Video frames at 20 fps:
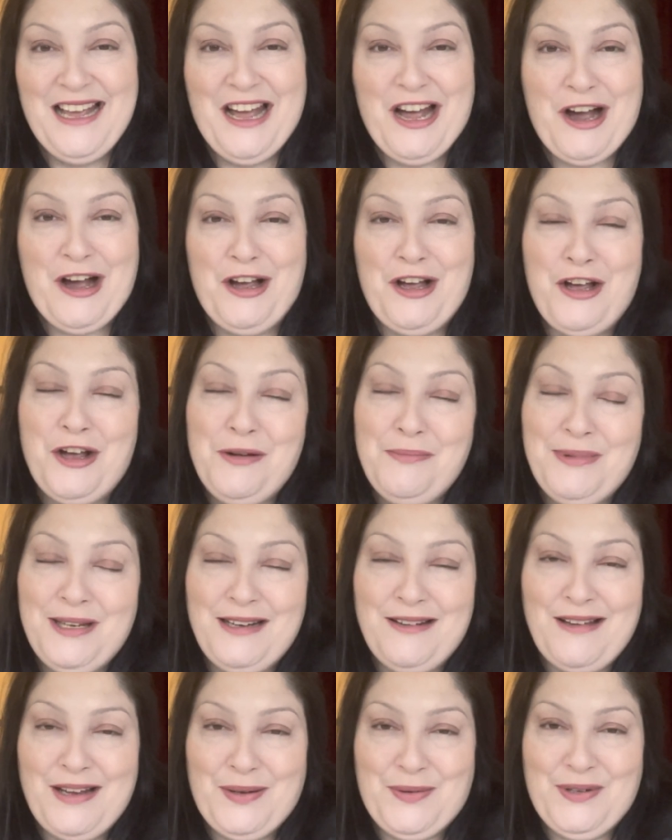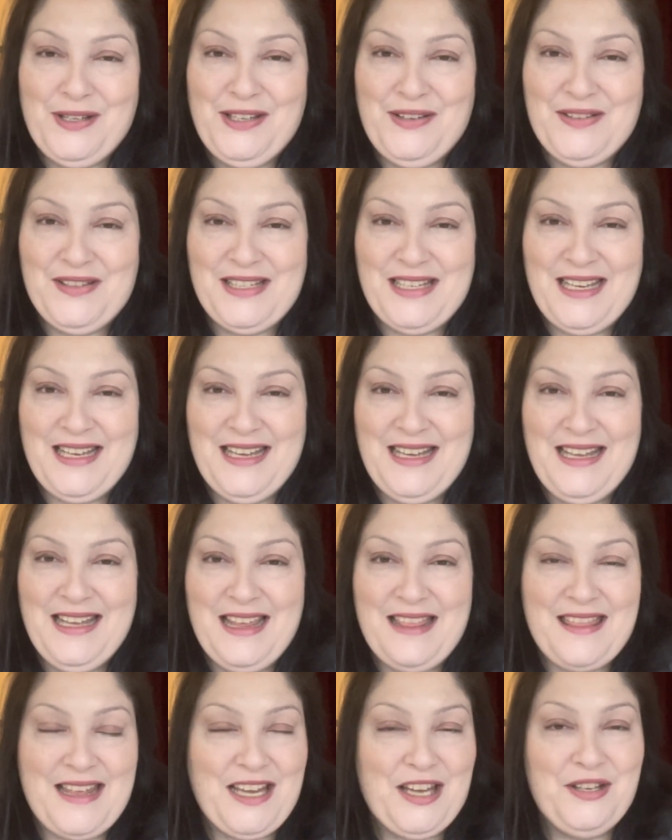I hope you like what you
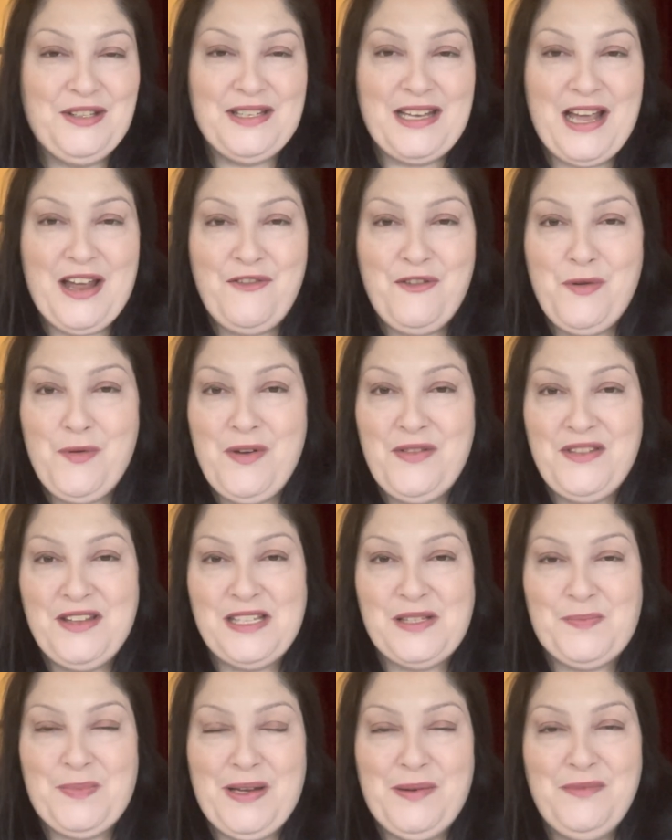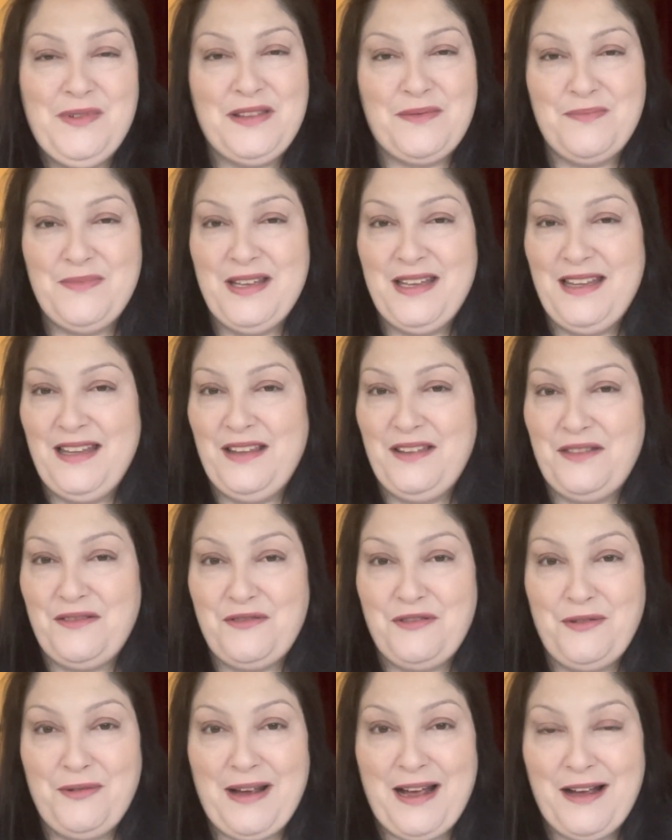see. Thank you to everyone that's been with me
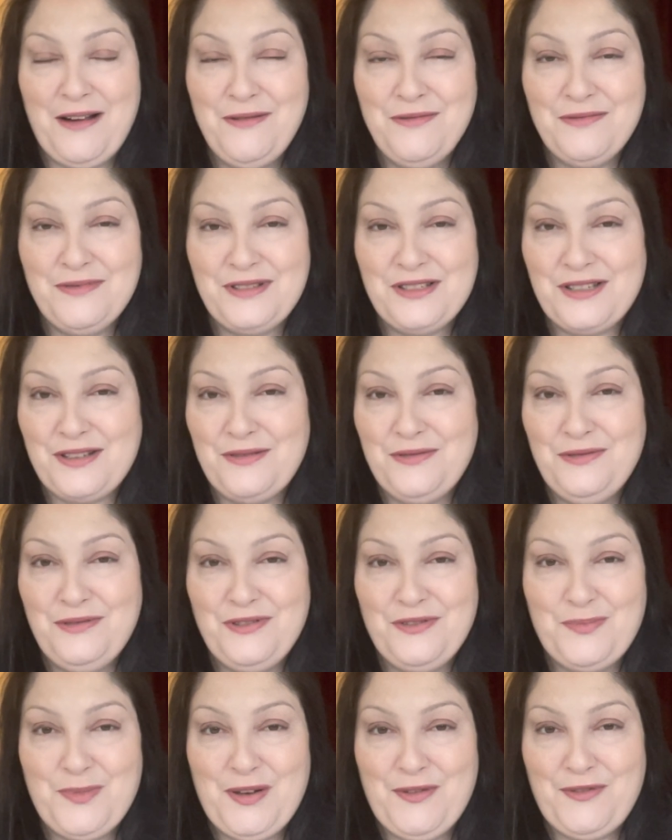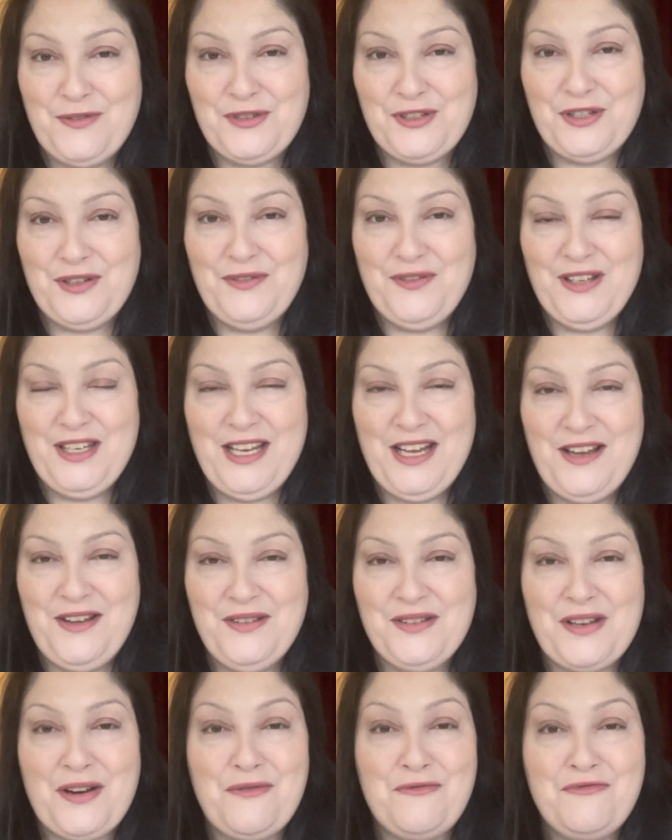throughout all of my Flosstube
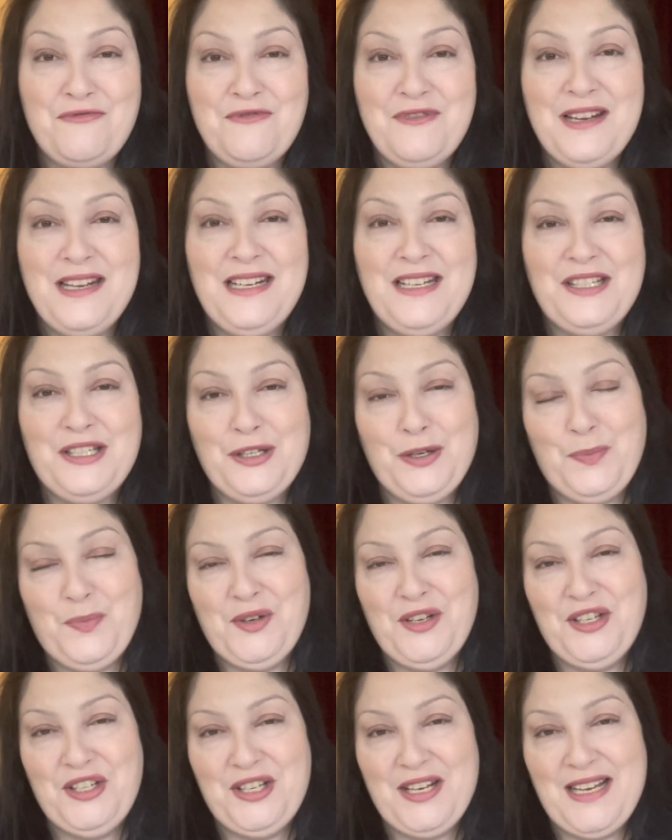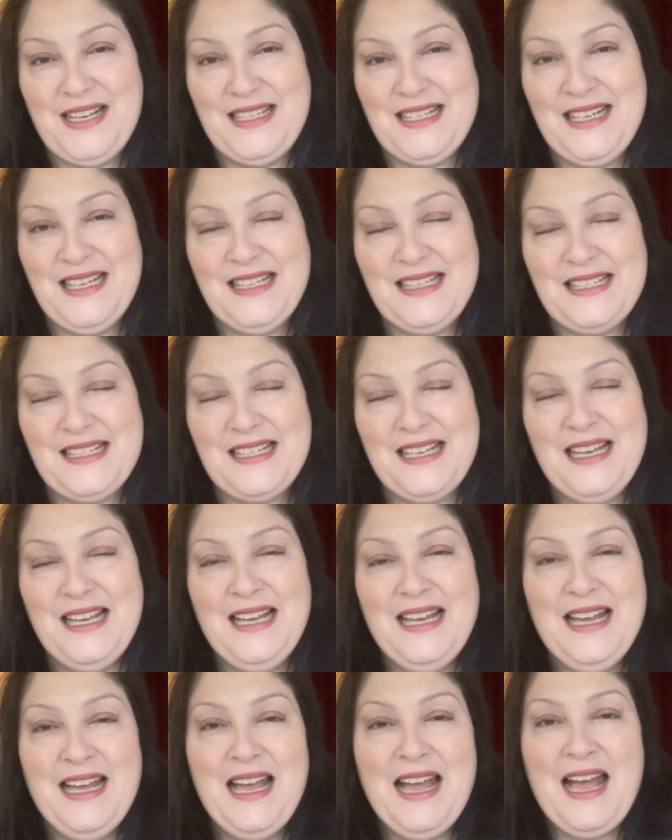videos. I really do appreciate it.
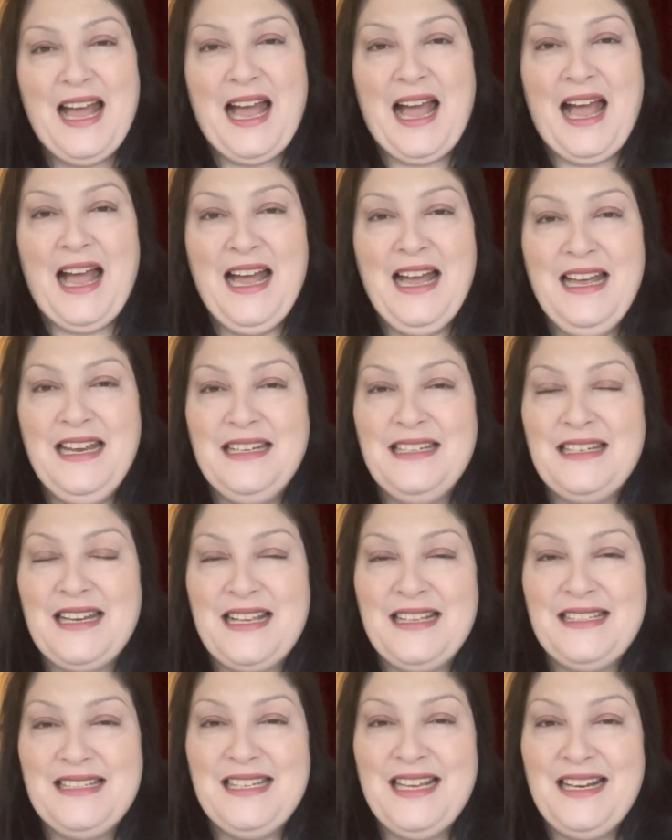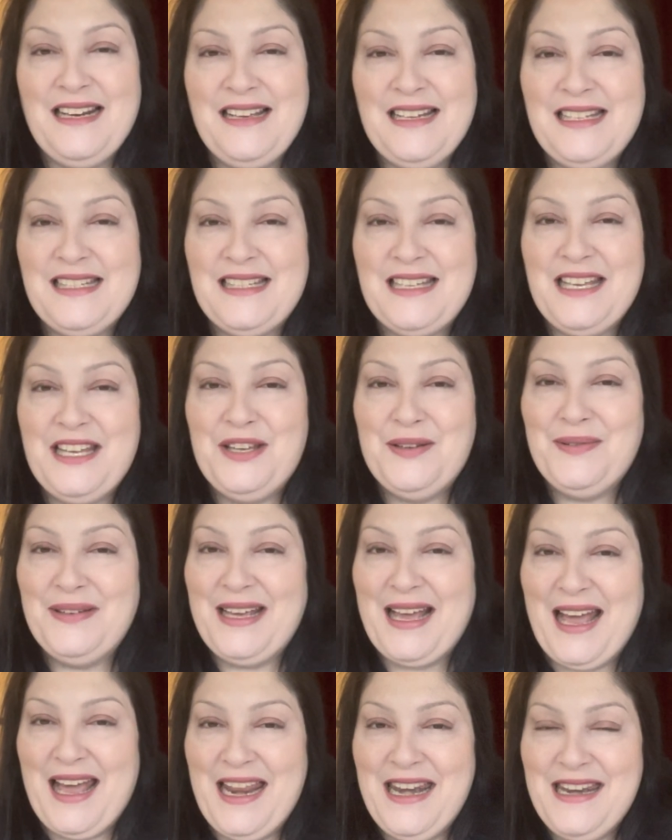And until I see you
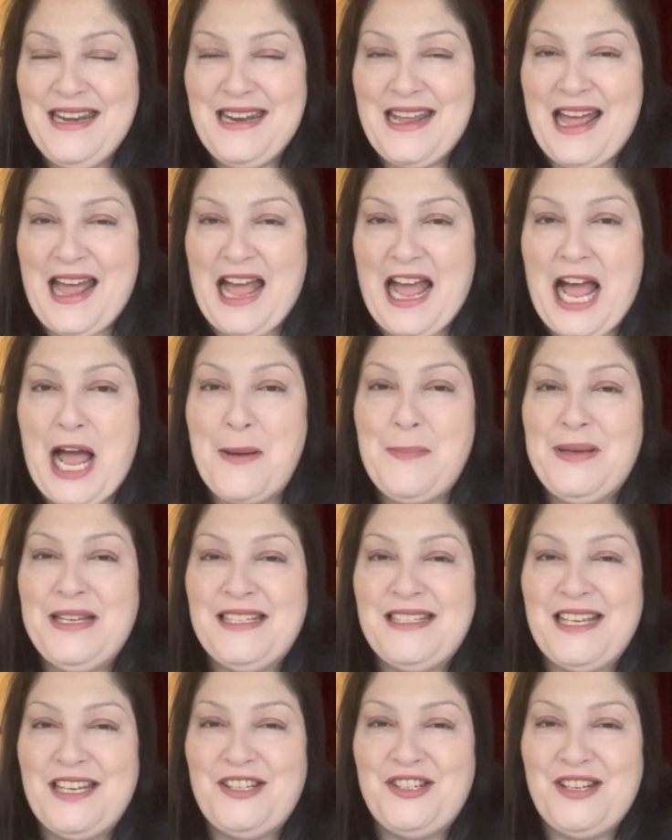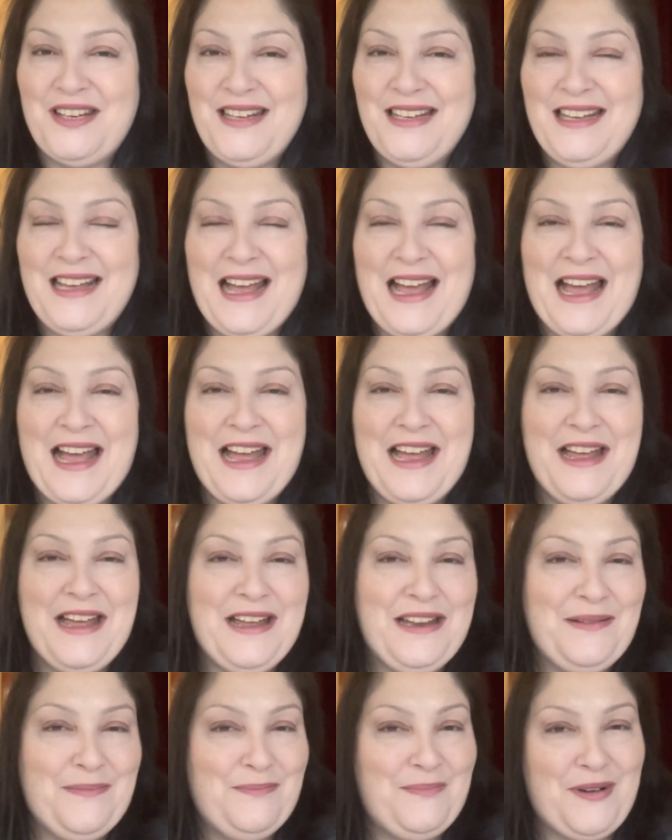again, happy stitching
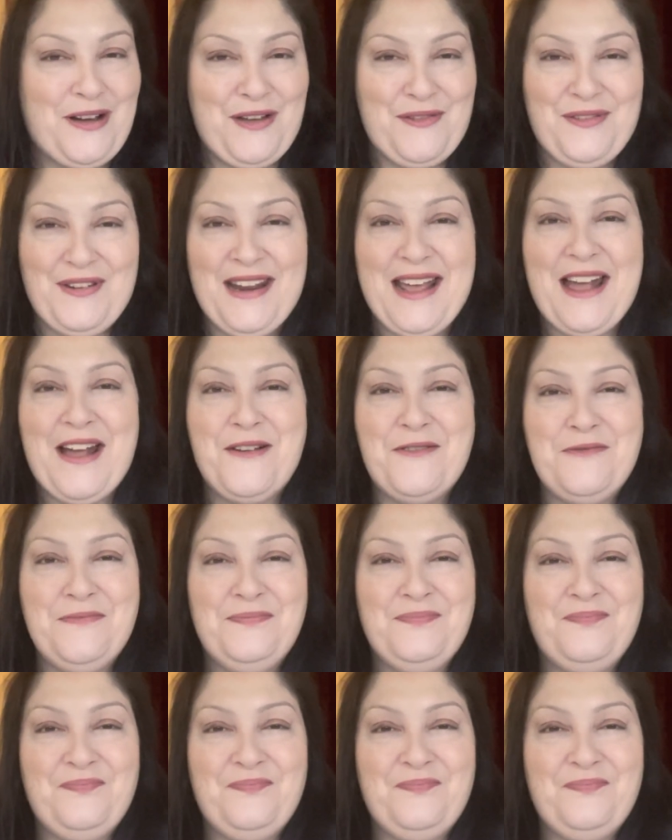and bye for now.